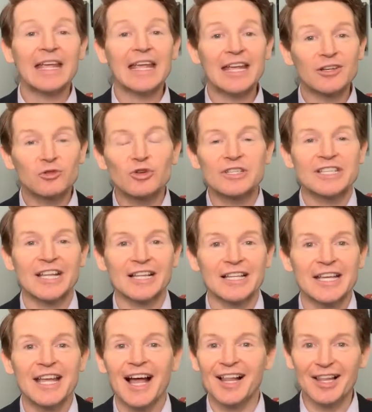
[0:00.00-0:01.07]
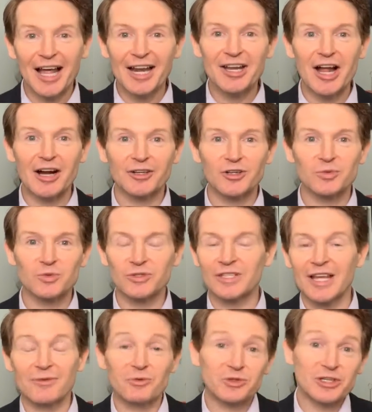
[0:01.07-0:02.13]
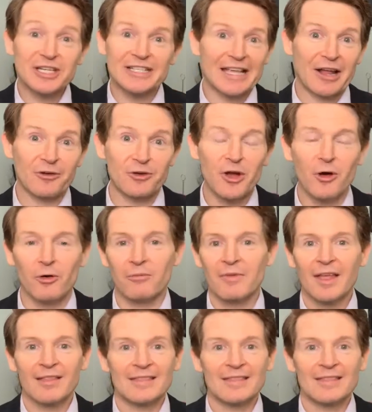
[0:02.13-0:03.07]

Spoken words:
Interestingly, a lot of doctors will say, well, geez, I don't know.